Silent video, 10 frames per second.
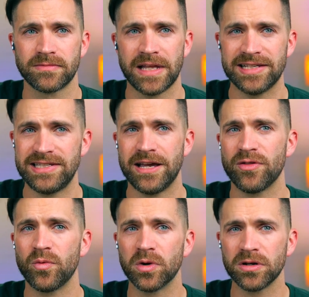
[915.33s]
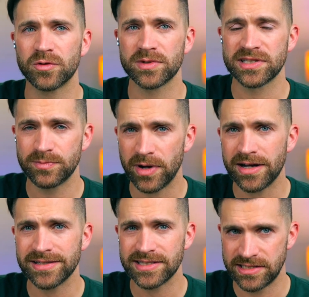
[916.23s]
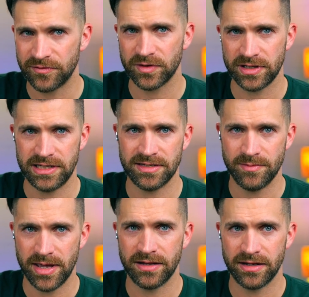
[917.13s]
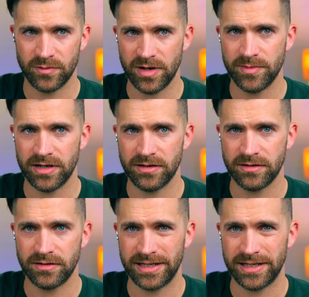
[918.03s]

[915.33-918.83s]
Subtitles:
I see how the world responds differently to men than women.